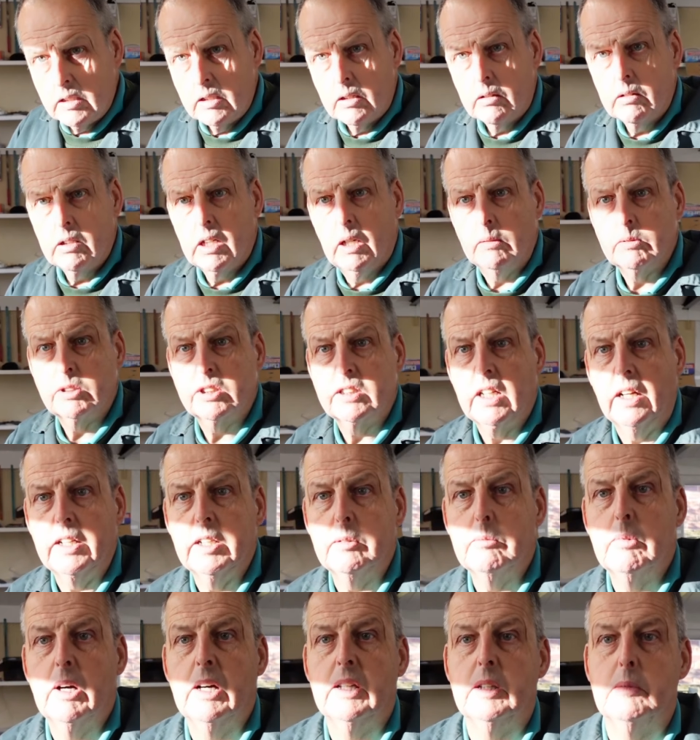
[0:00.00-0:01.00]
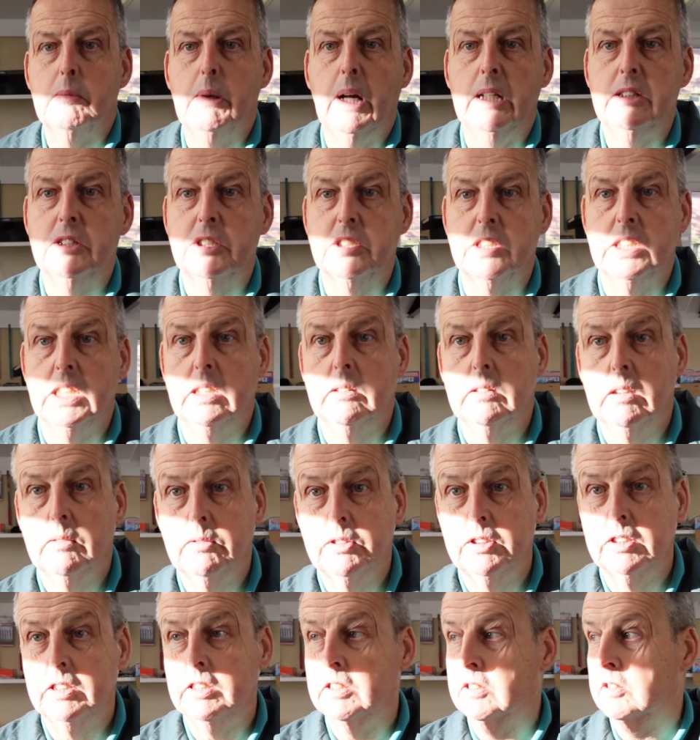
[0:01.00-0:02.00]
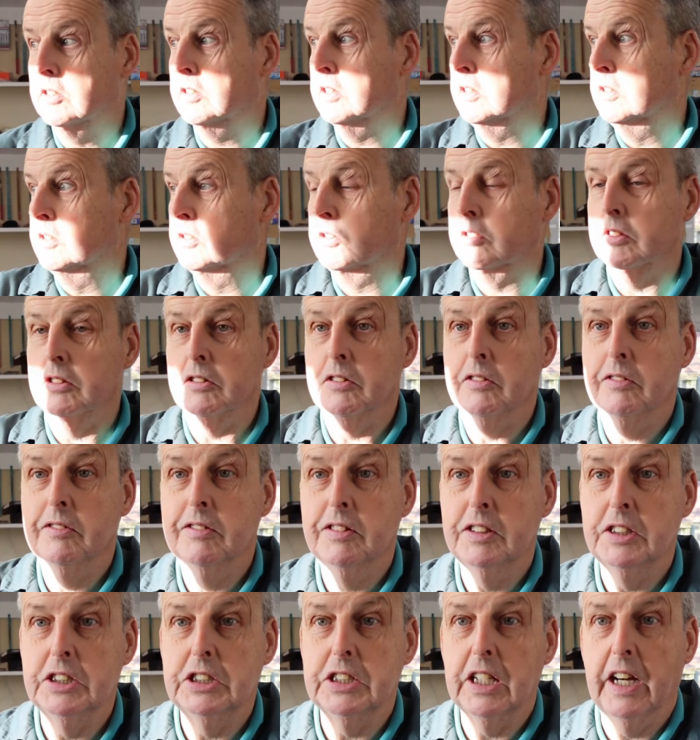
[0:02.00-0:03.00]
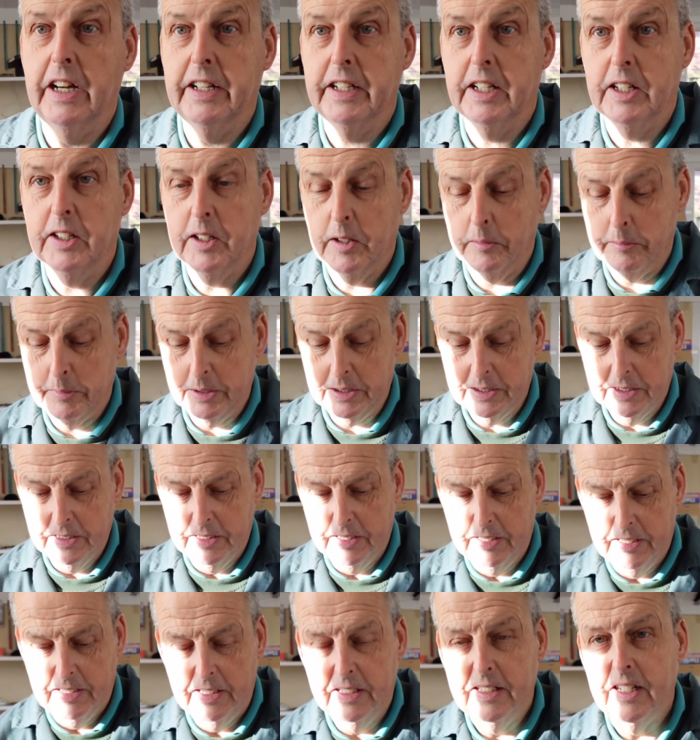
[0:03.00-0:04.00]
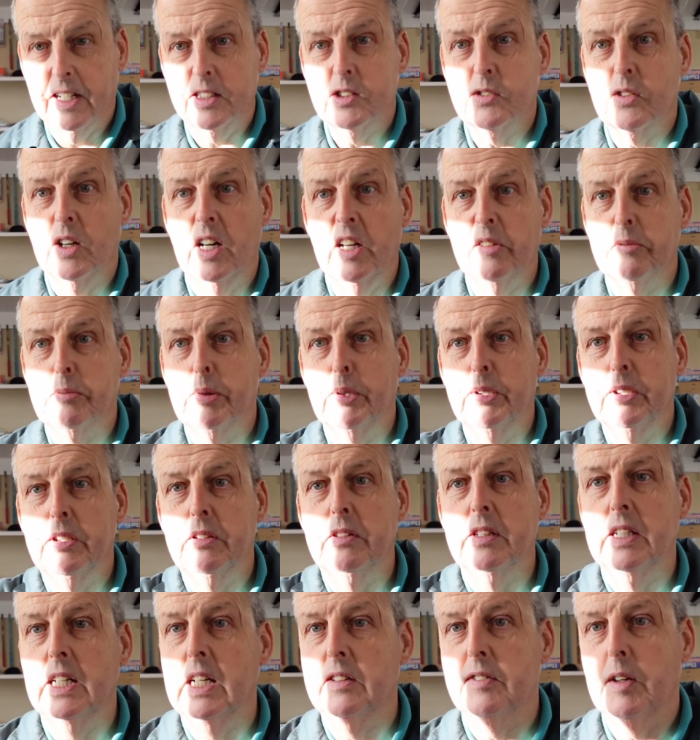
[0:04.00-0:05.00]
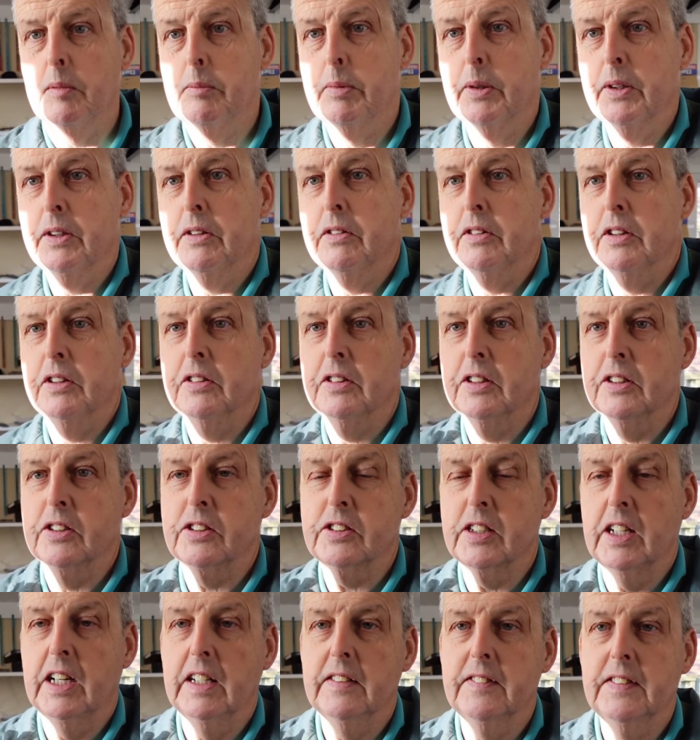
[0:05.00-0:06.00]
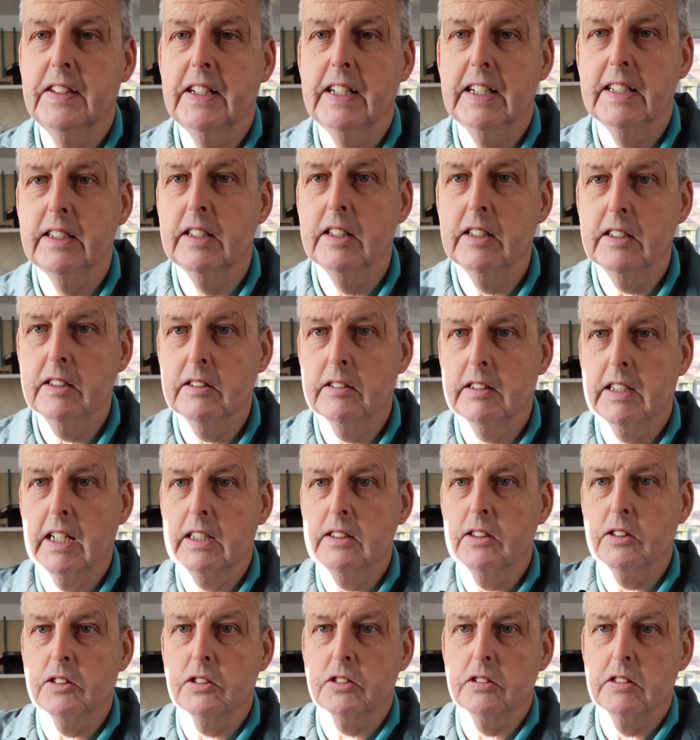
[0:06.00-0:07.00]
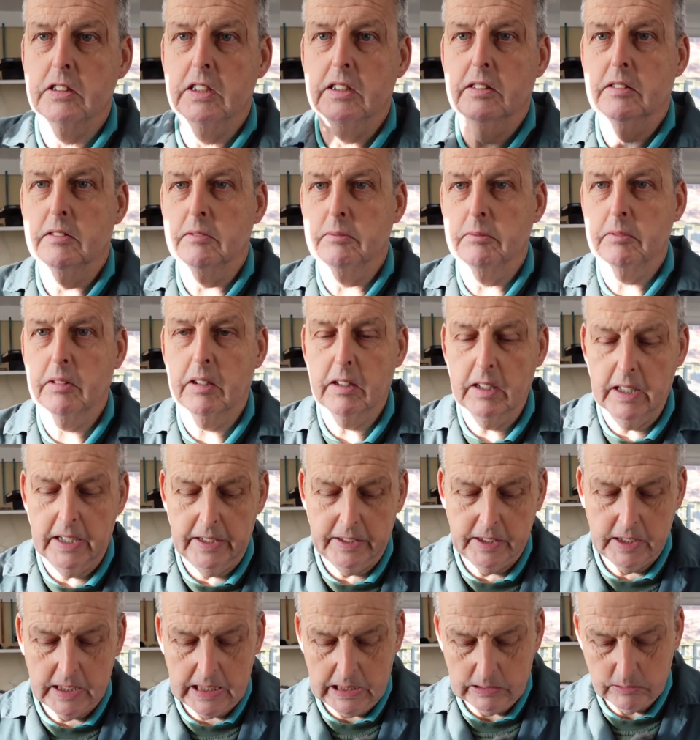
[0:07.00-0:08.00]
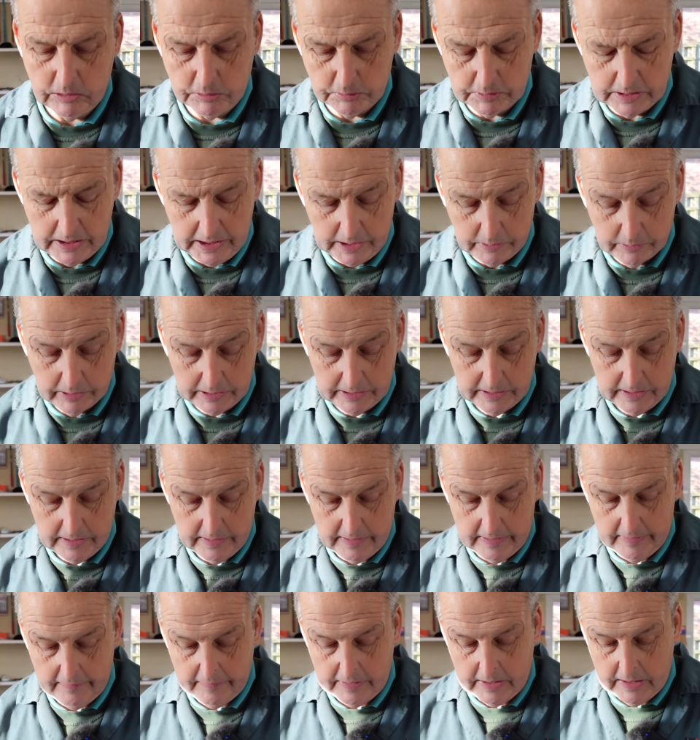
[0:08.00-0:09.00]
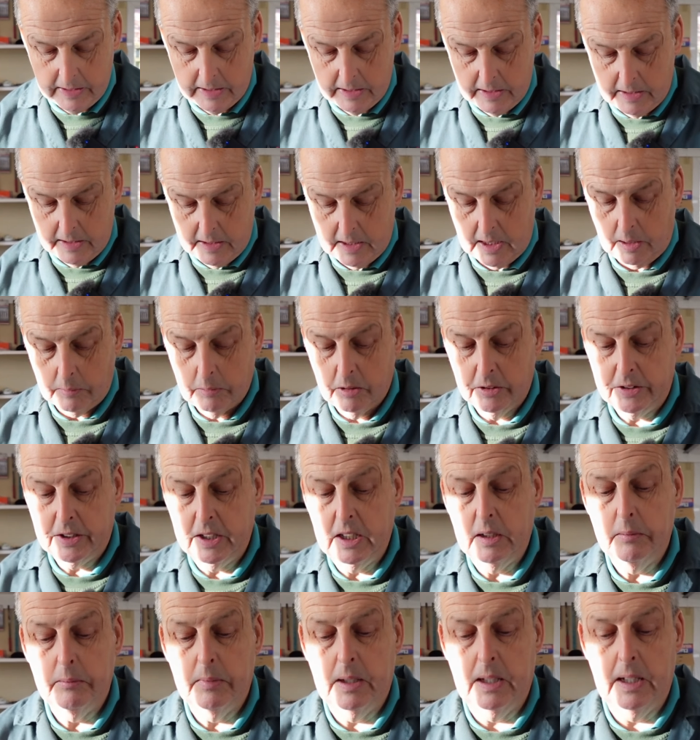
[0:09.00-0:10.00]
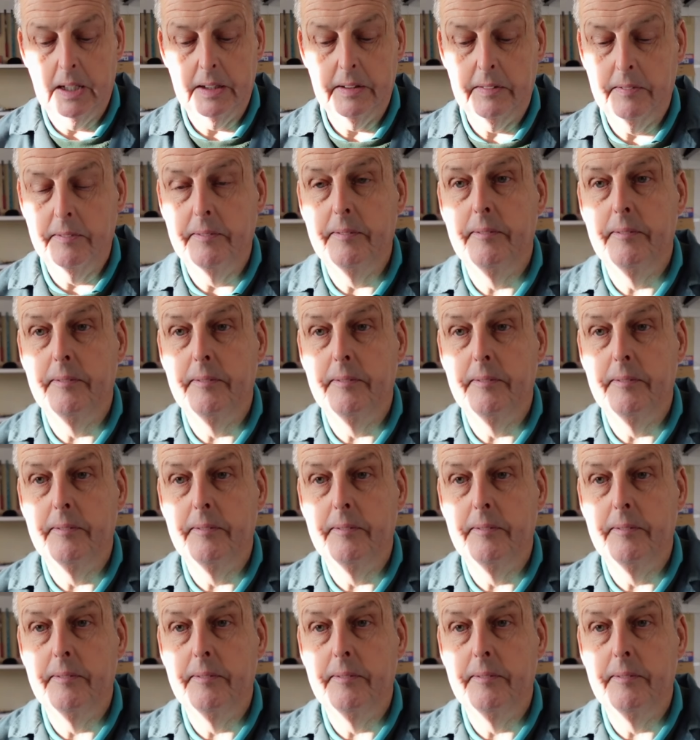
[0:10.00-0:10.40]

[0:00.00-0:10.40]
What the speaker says: Right, I'm standing by the bench now, and obviously you can see the sun shining on me. That's why I put you there. If I put you on the other side there, then you'd get the sun and glare you out. But anyway, I'm looking at my